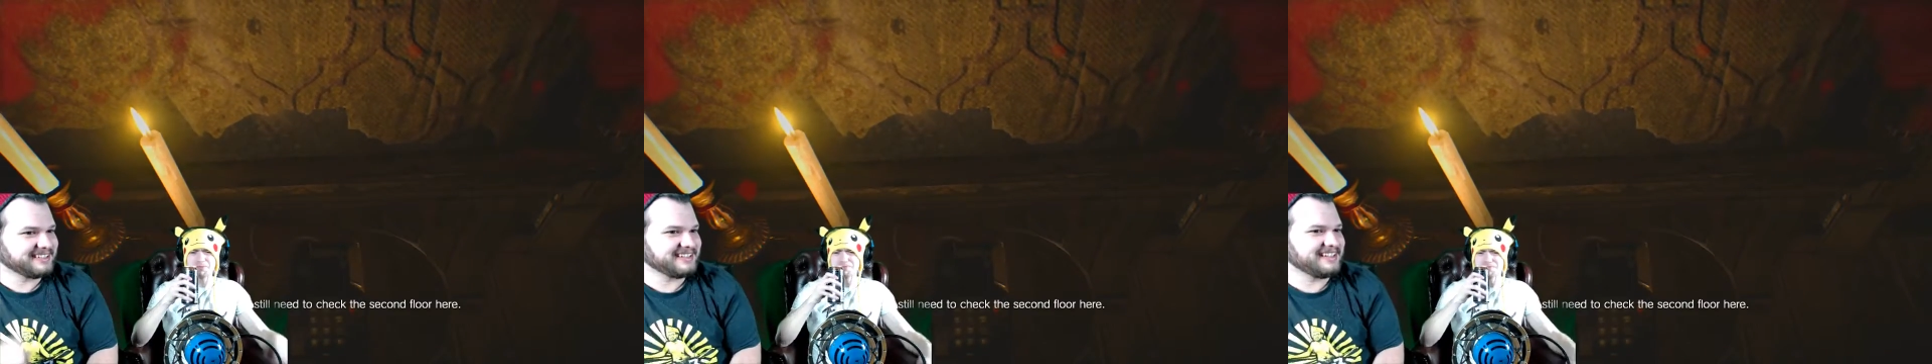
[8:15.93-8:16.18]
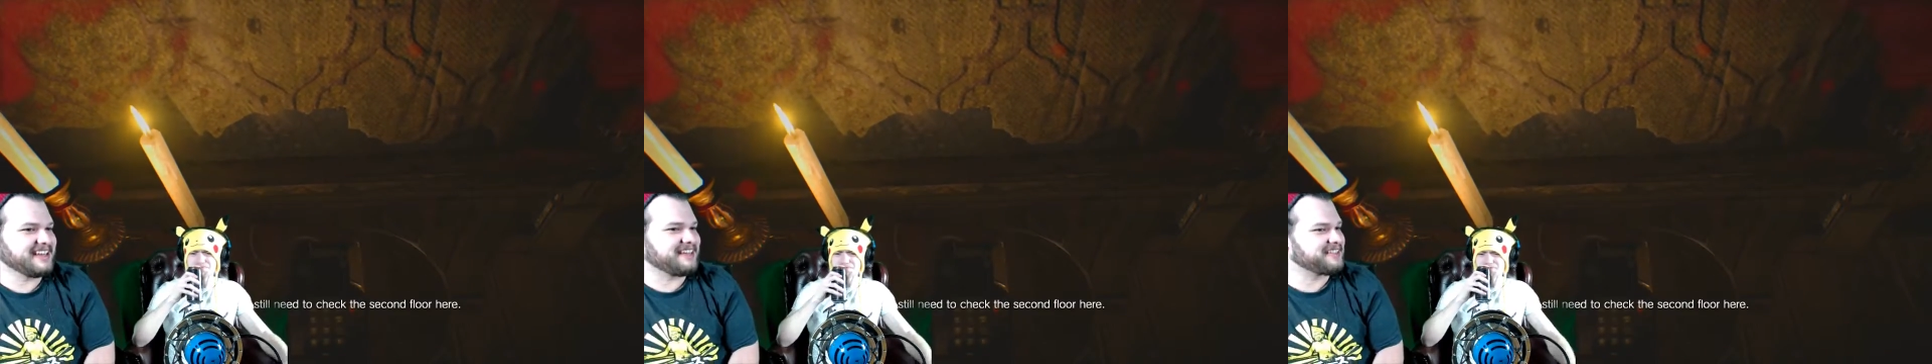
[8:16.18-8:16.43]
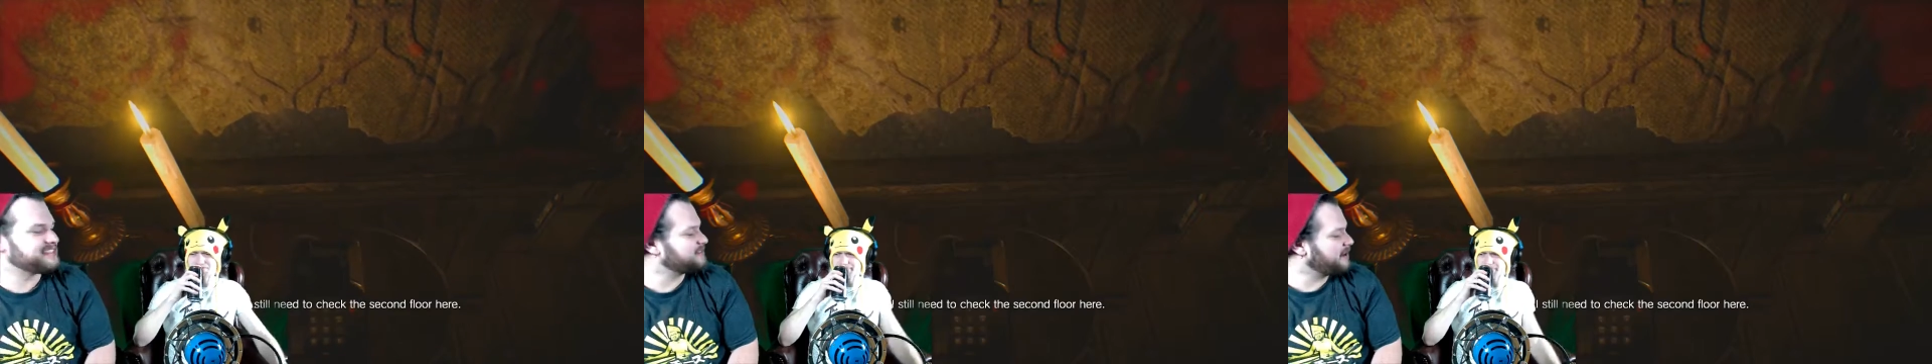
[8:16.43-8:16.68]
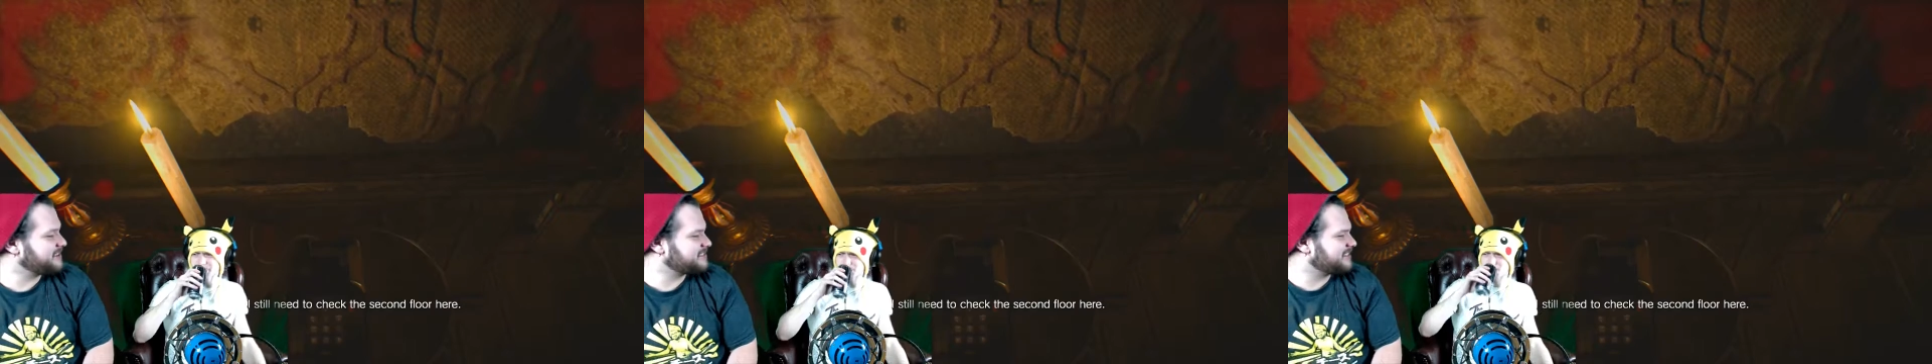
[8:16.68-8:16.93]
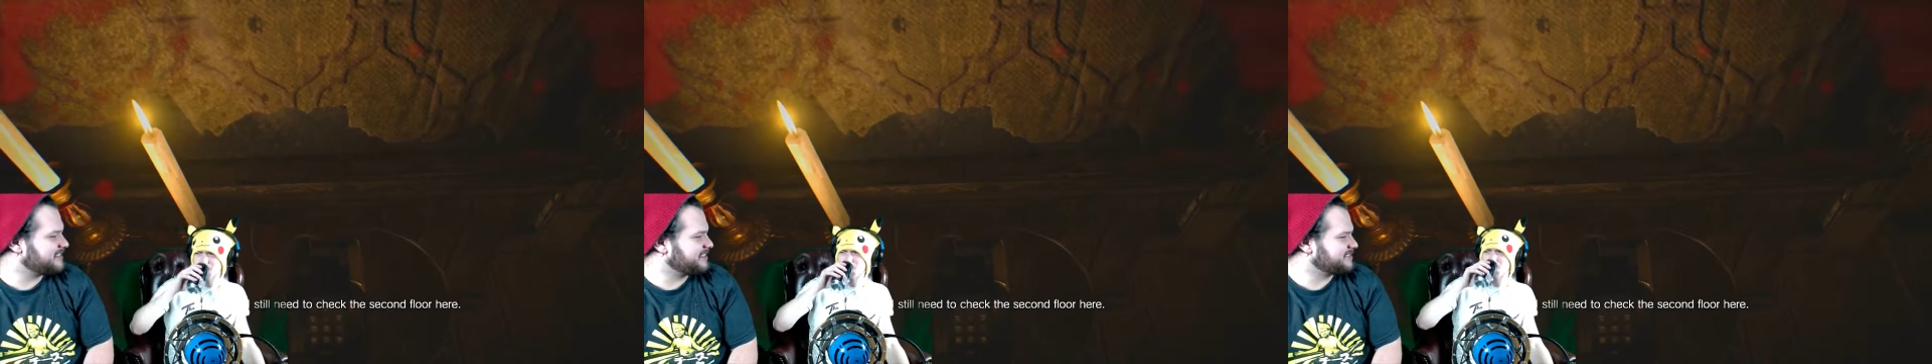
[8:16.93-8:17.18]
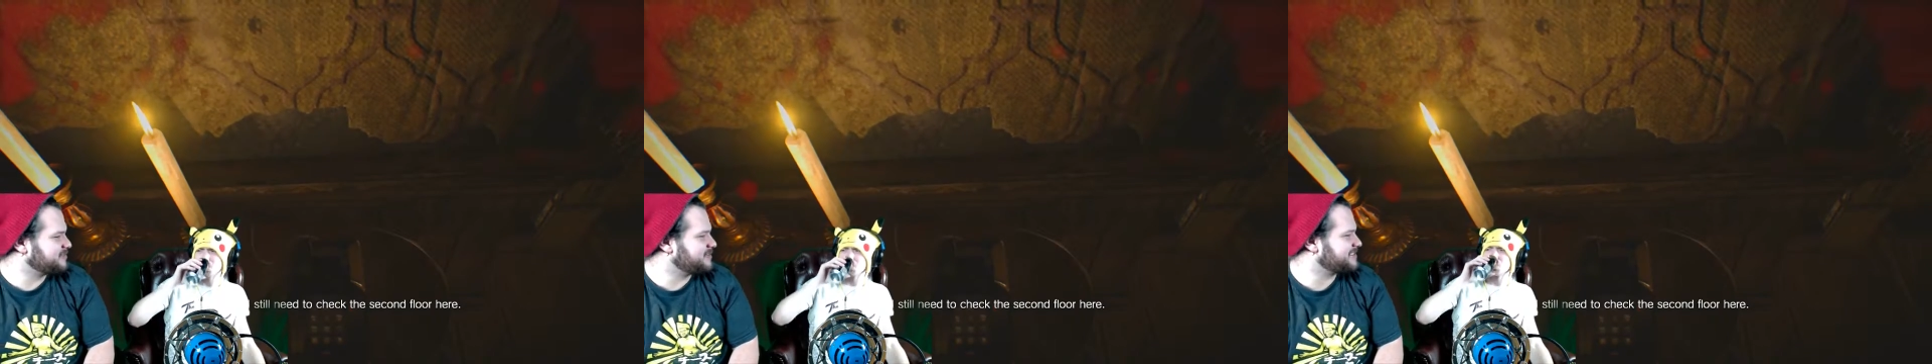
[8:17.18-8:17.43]
Yeah, that's why I said. That's
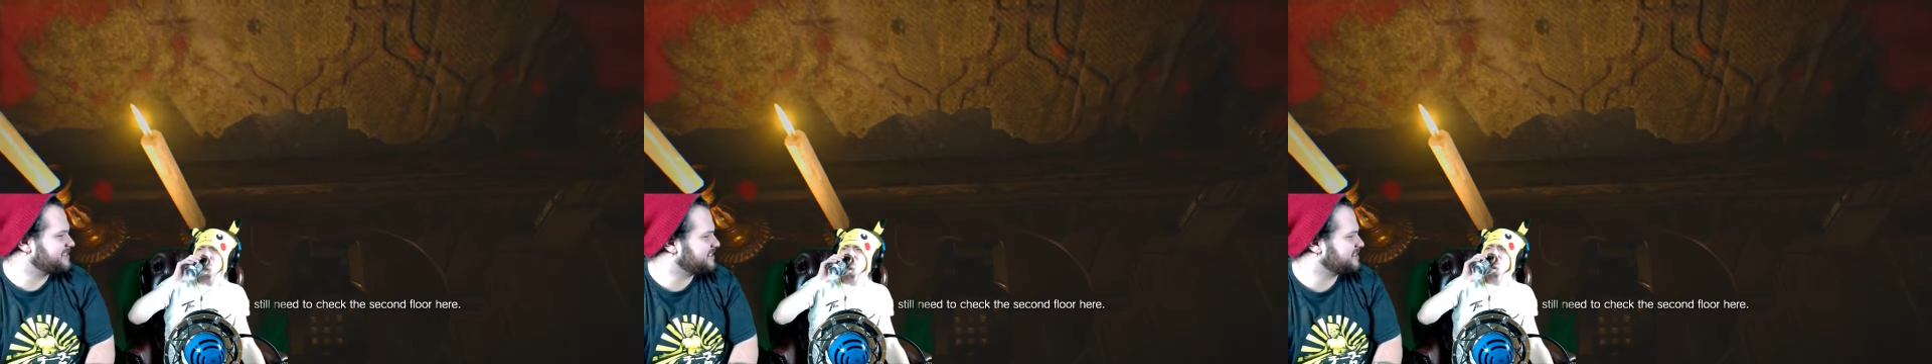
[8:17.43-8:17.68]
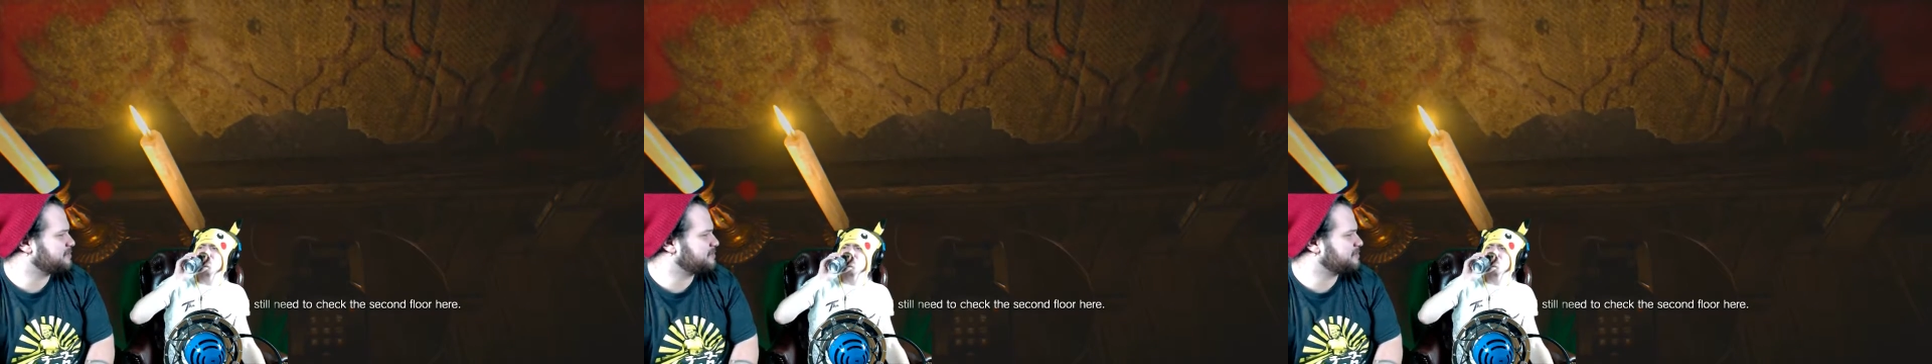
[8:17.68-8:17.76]
why I say it